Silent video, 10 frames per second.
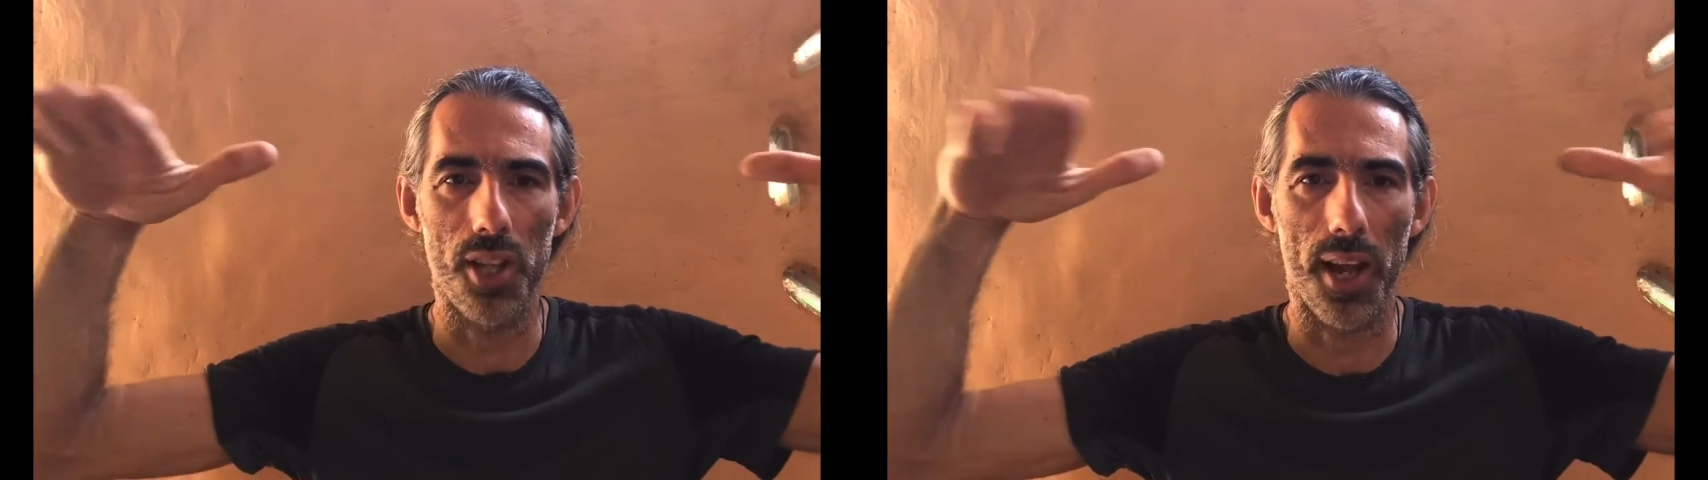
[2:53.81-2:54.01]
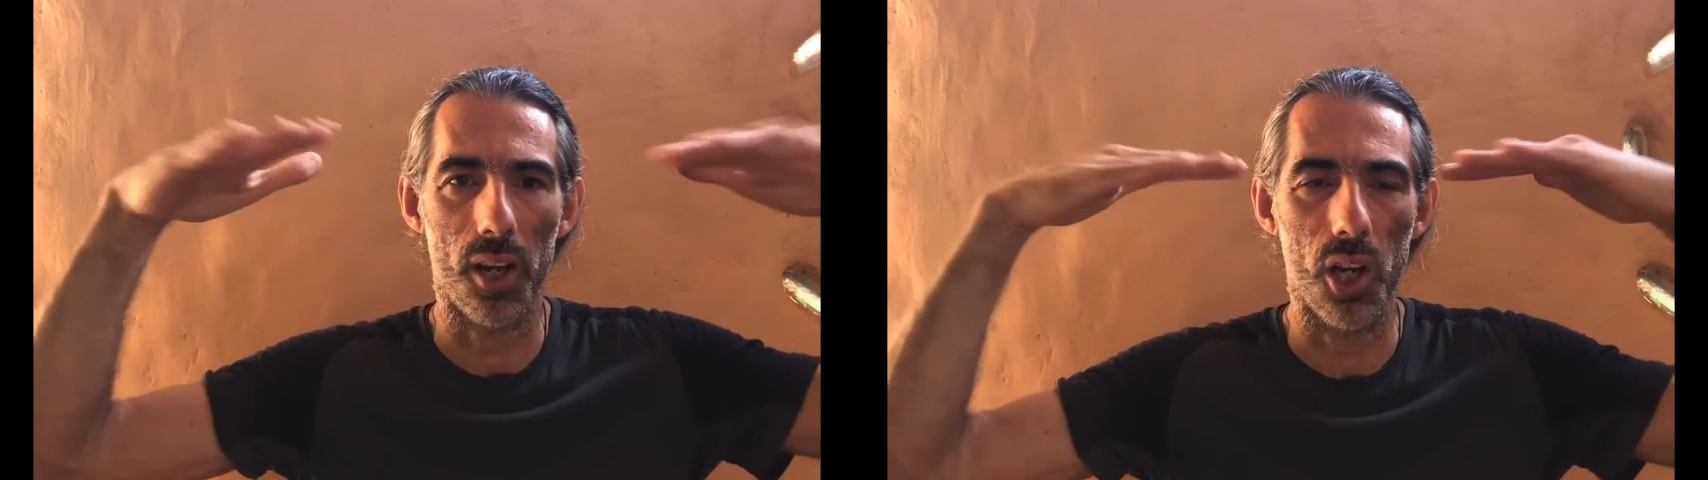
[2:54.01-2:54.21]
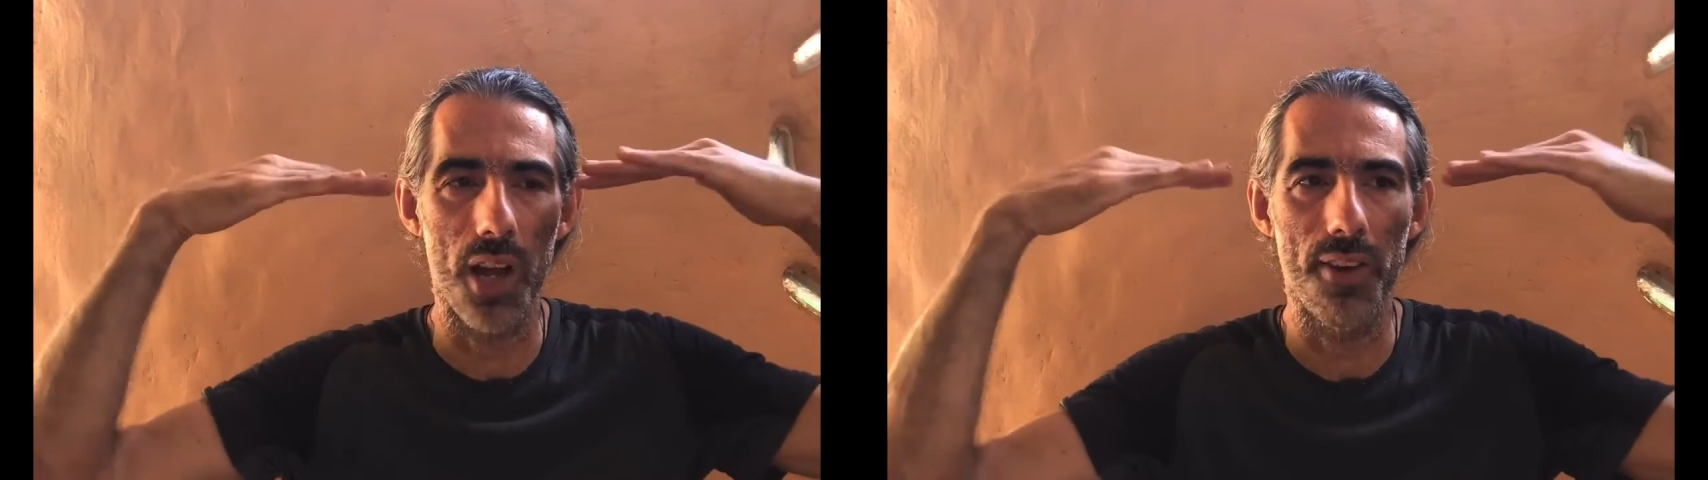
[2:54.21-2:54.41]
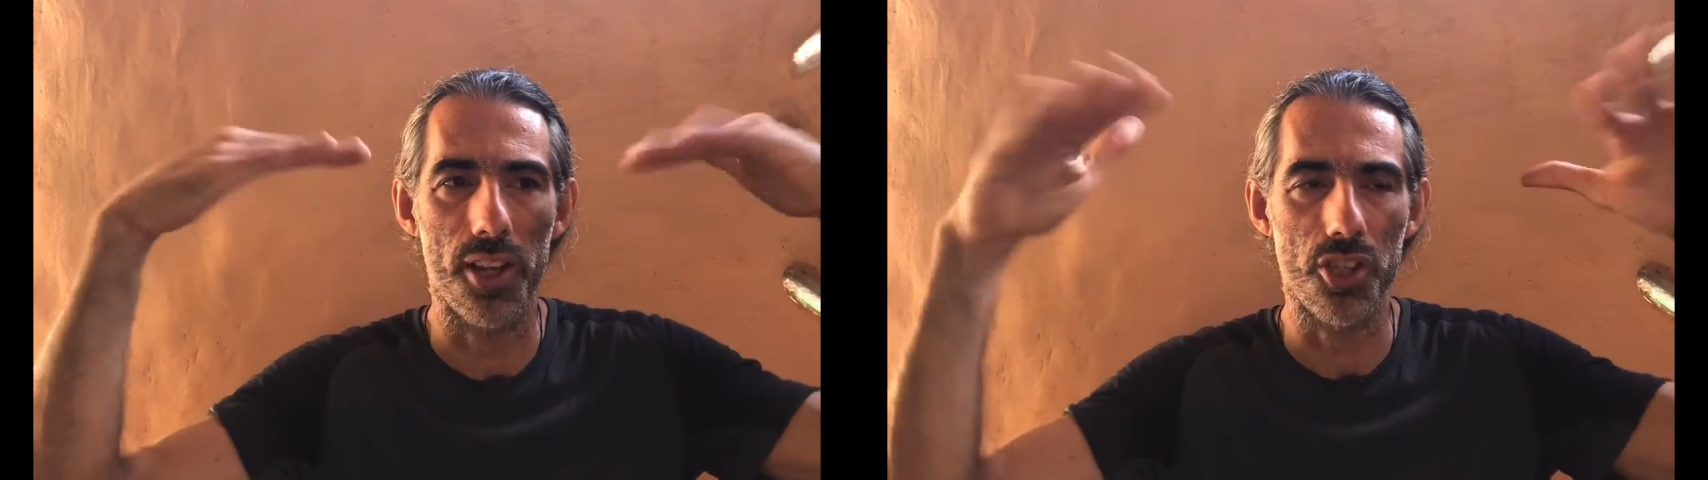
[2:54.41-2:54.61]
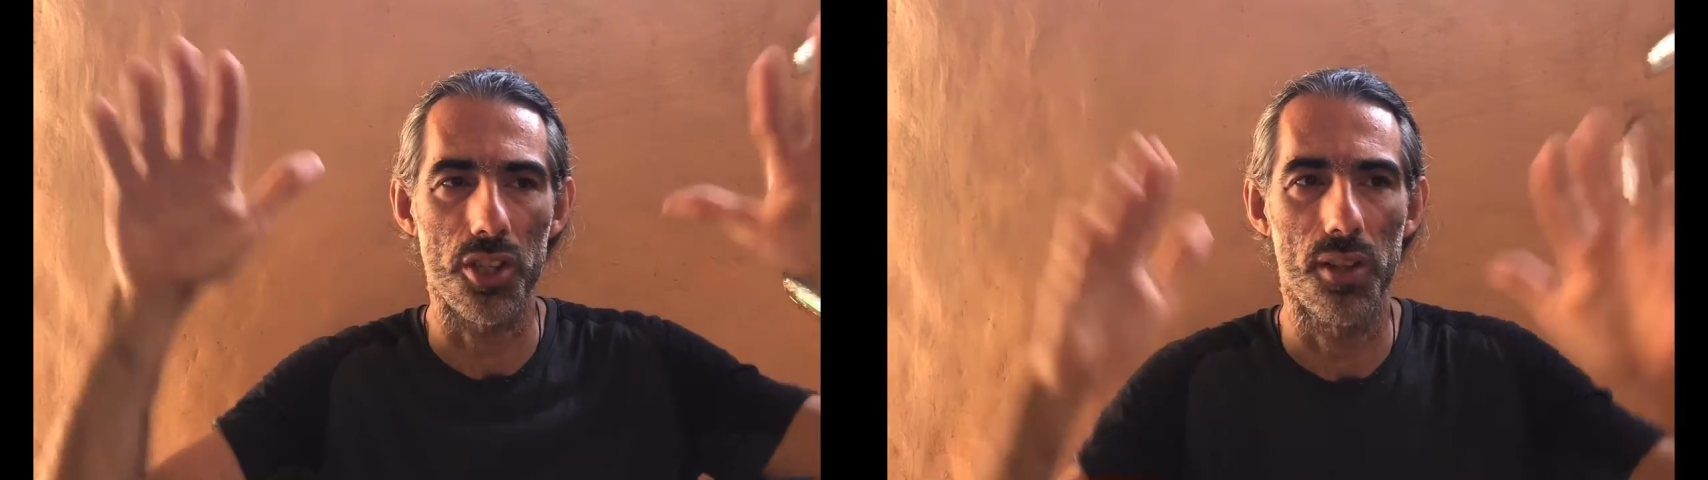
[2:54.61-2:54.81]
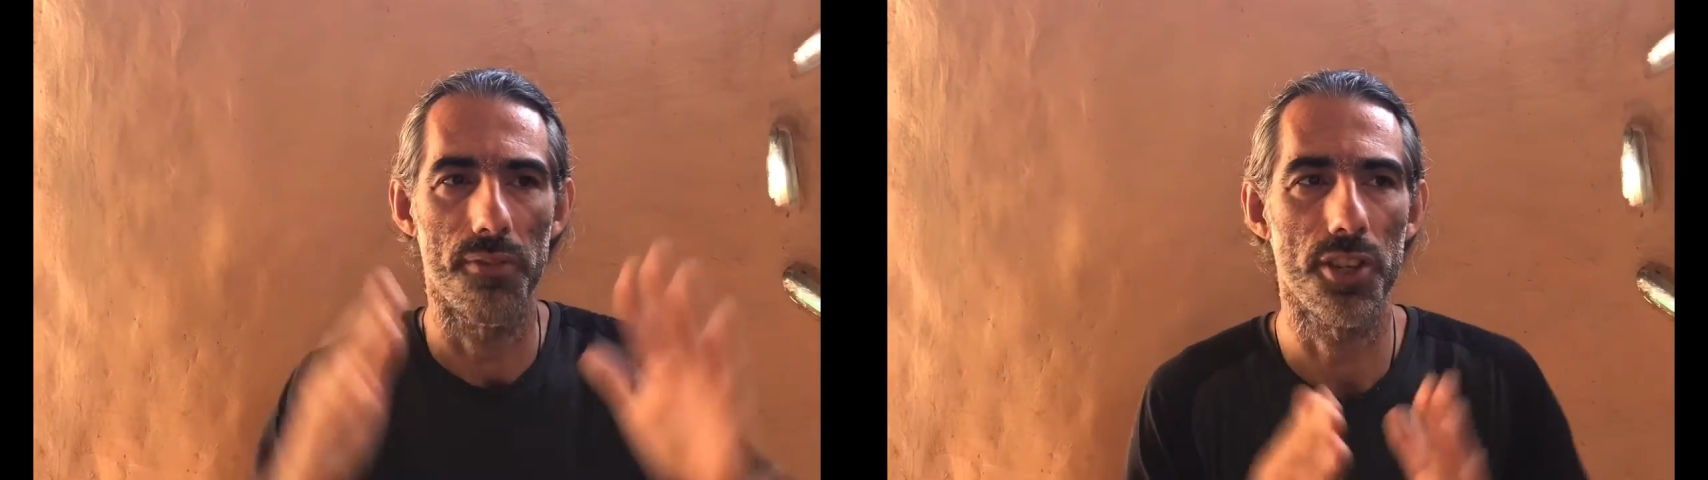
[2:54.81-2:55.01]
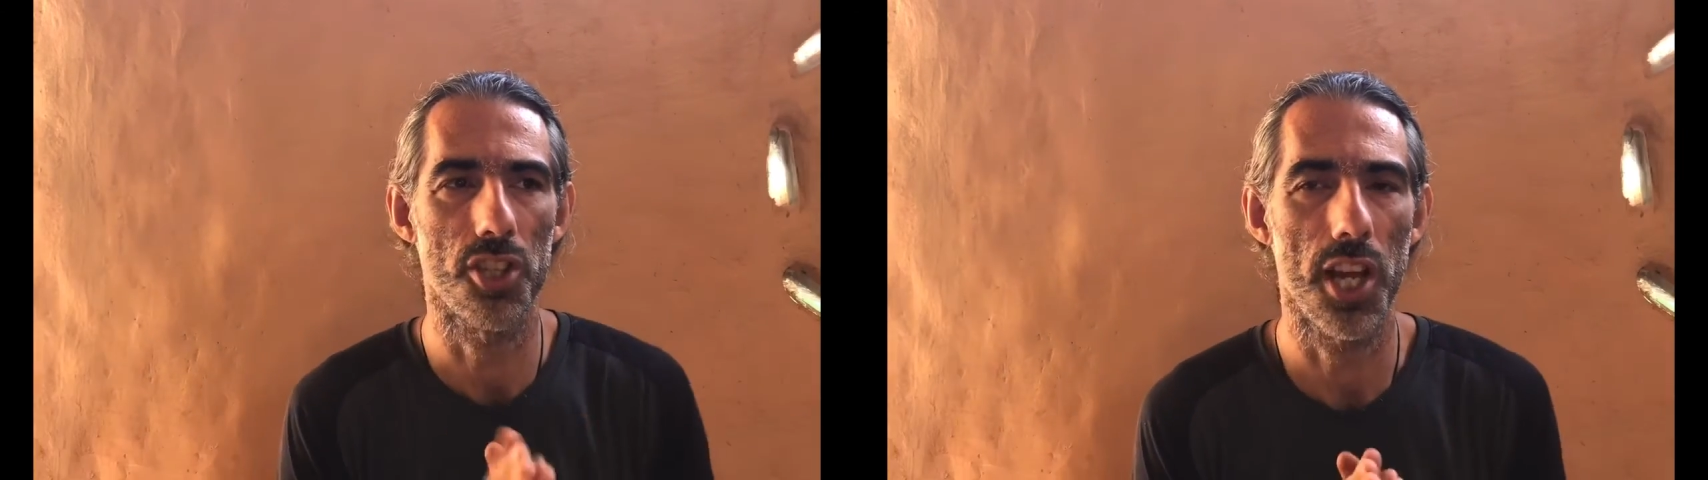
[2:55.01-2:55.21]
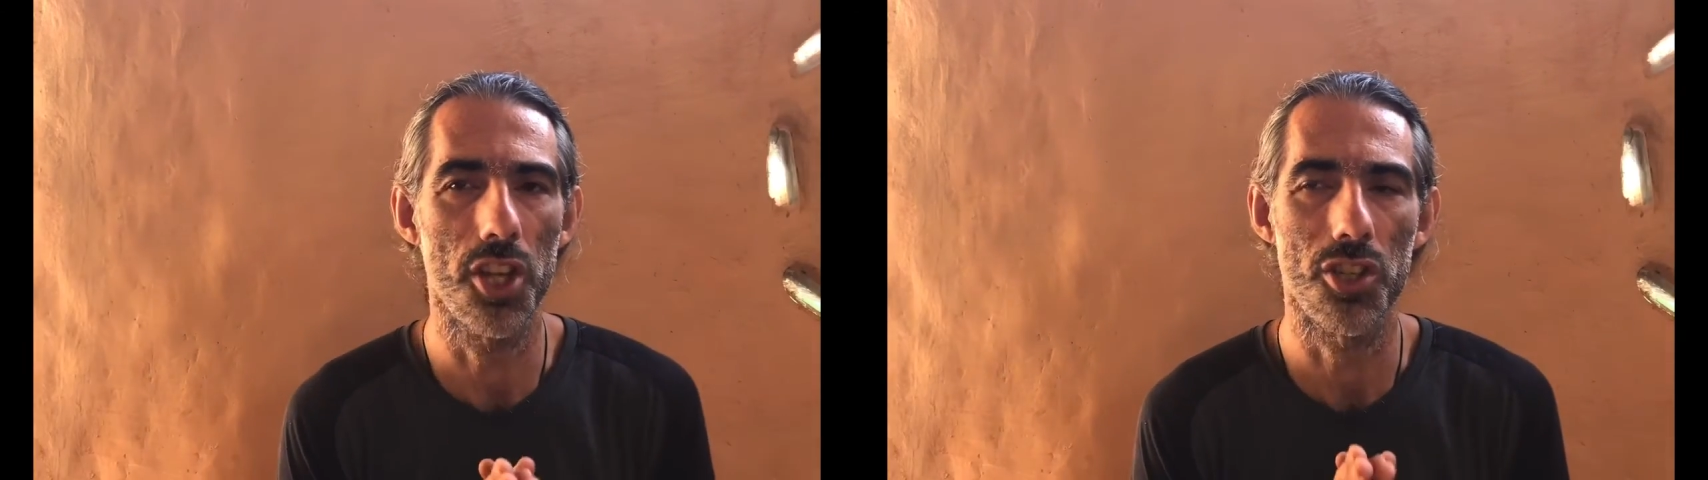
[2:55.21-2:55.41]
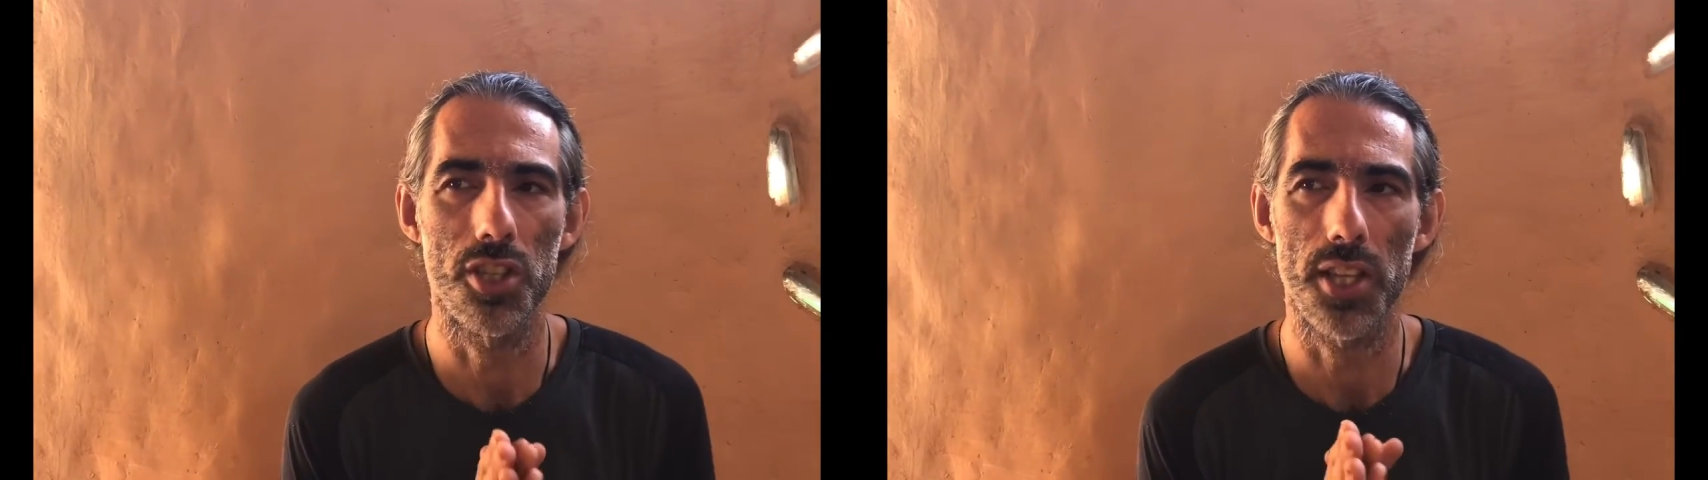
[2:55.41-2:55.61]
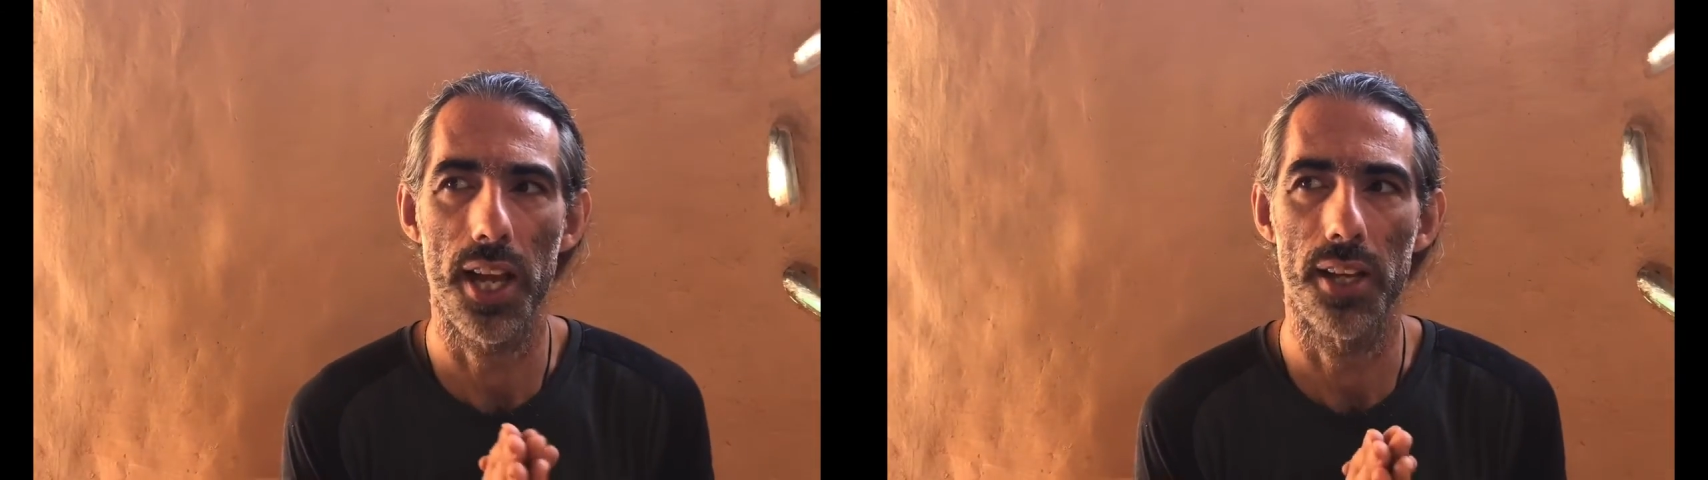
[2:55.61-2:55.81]
that climax vegetation
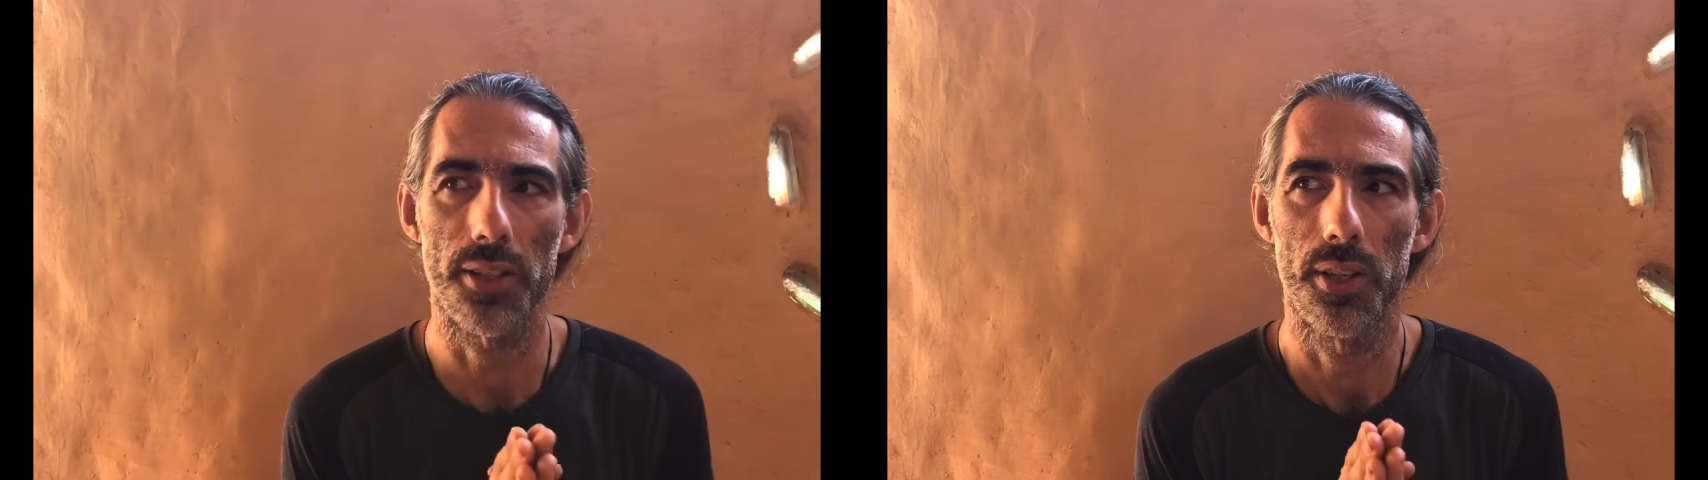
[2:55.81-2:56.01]
state,